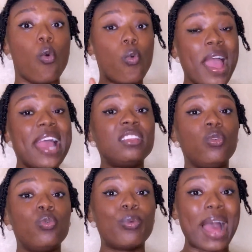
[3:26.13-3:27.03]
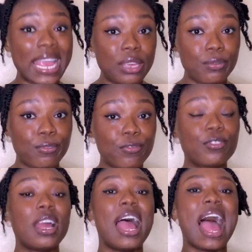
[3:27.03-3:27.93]
where the wife
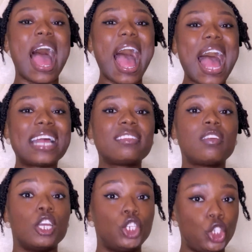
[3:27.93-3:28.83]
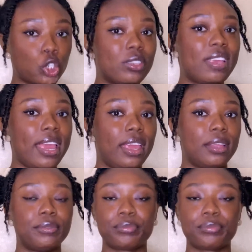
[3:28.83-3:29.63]
has short hair,